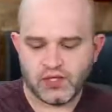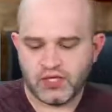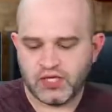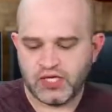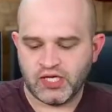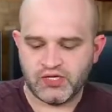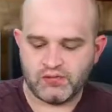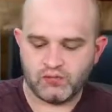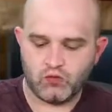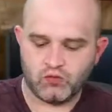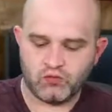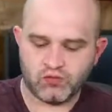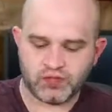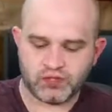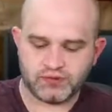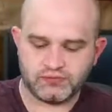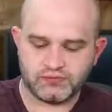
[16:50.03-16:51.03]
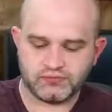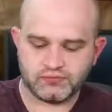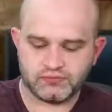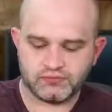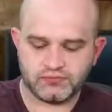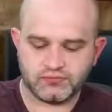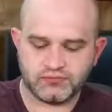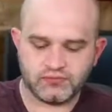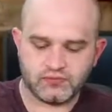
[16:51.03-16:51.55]
And then move 1.
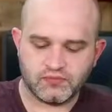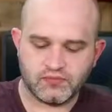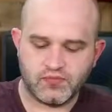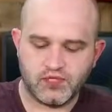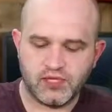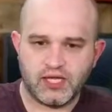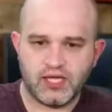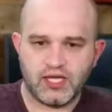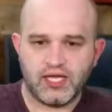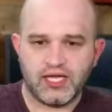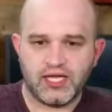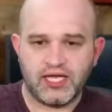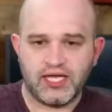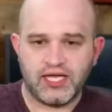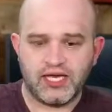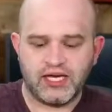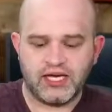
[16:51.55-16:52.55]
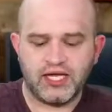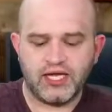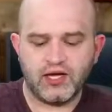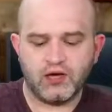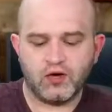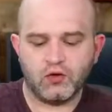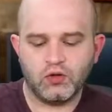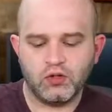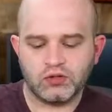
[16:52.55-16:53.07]
And
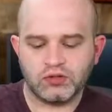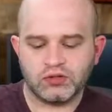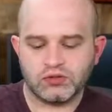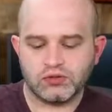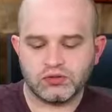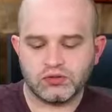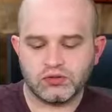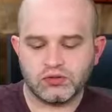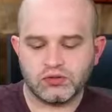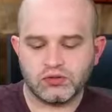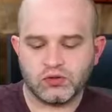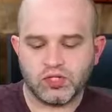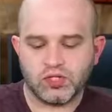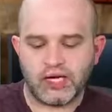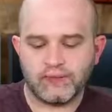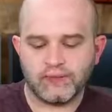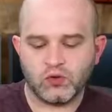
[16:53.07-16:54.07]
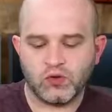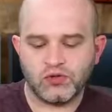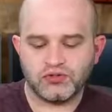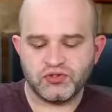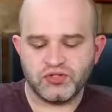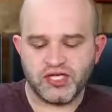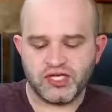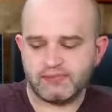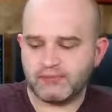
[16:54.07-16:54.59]
now, I'm going to
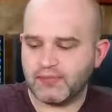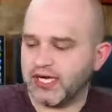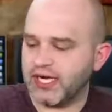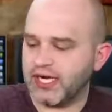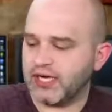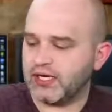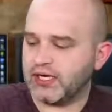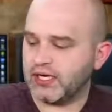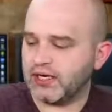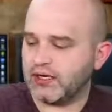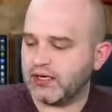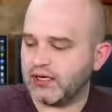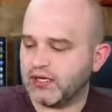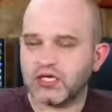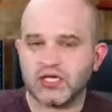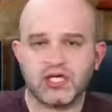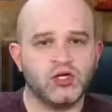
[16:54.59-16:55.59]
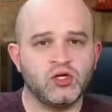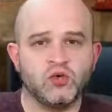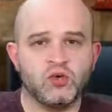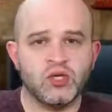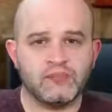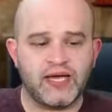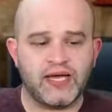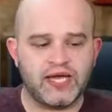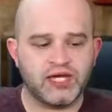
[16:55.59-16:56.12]
get my canoeing
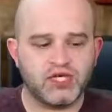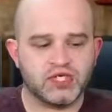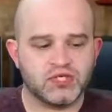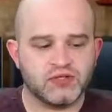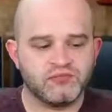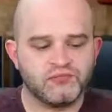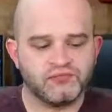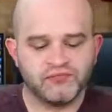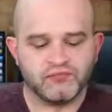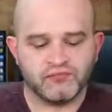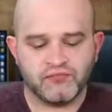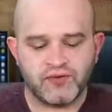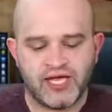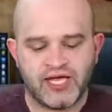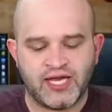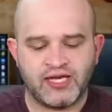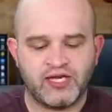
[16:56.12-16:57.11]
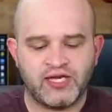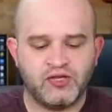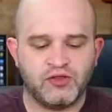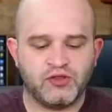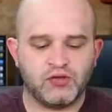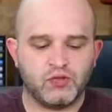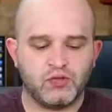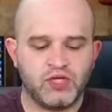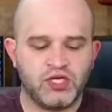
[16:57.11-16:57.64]
badge. And I need
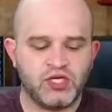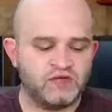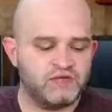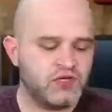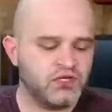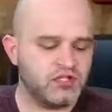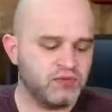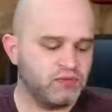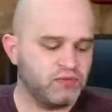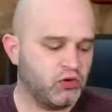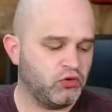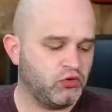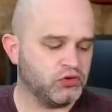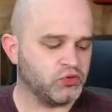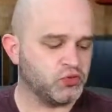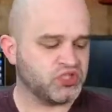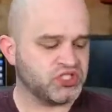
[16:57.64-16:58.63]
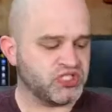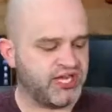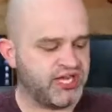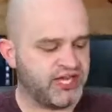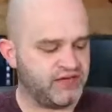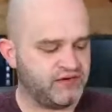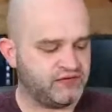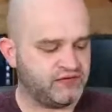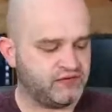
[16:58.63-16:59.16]
3 fishing poles, which I
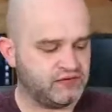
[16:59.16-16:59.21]
have.